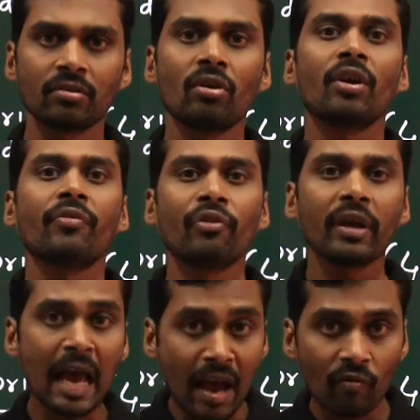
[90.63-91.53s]
So if
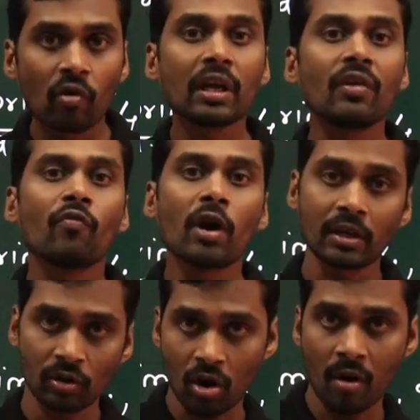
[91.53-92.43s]
we have only
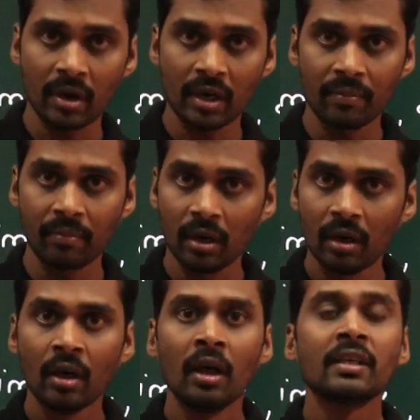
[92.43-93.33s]
one common
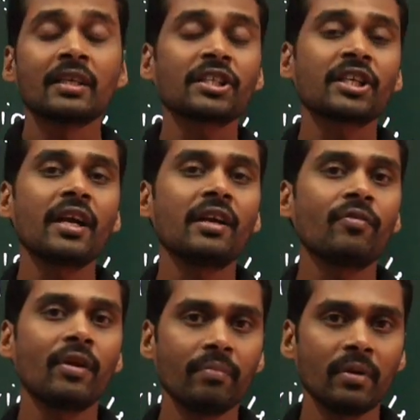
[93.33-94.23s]
number, such kind
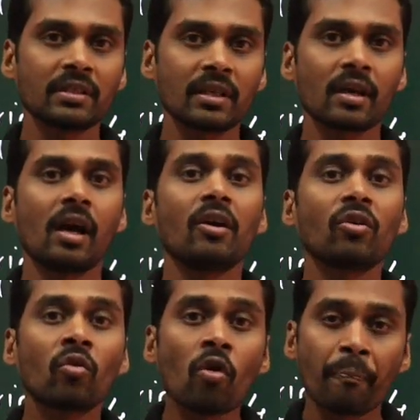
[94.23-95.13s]
of numbers are
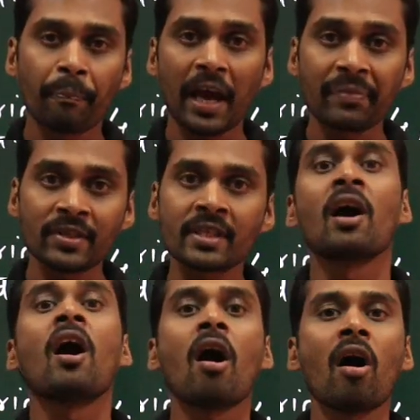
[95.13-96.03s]
called
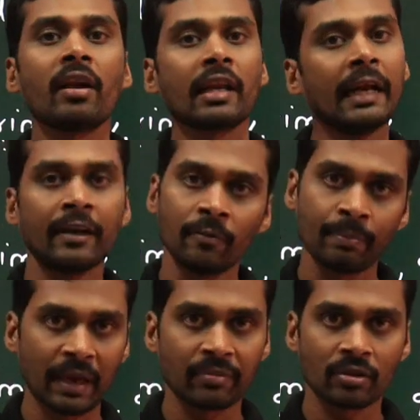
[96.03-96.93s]
coprimes or
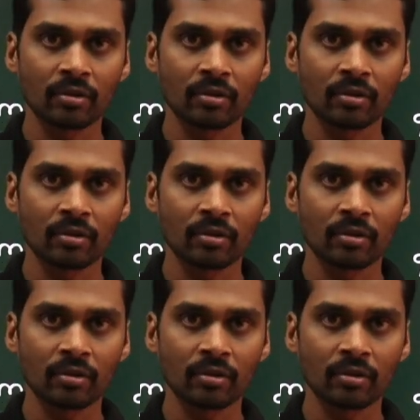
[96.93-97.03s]
relative primes.